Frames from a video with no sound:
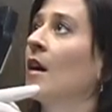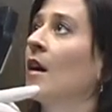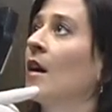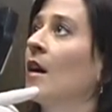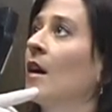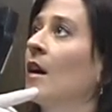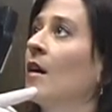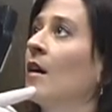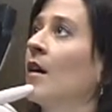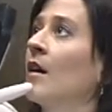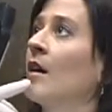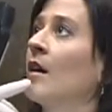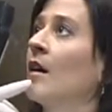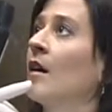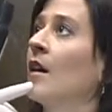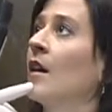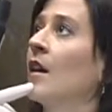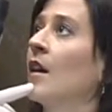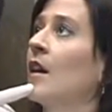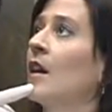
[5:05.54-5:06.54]

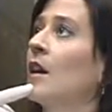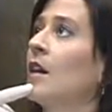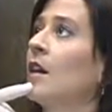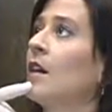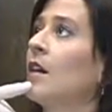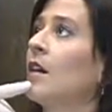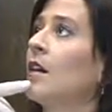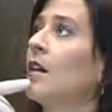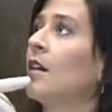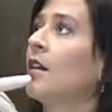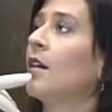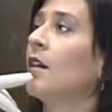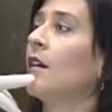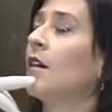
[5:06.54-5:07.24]
Nobody speaks.